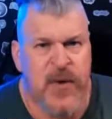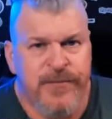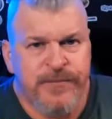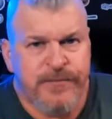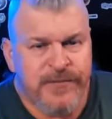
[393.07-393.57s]
one,
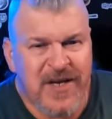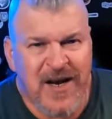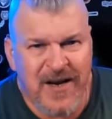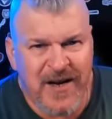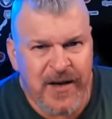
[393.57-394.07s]
da
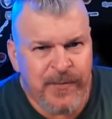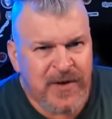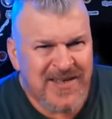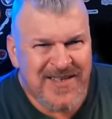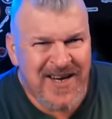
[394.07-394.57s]
da da
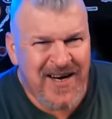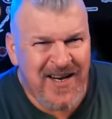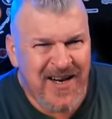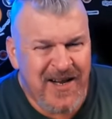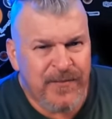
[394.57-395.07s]
da
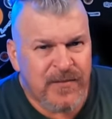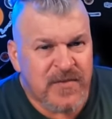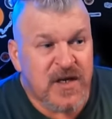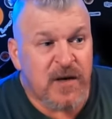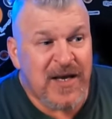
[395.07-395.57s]
da,
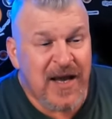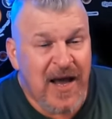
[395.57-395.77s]
is going to be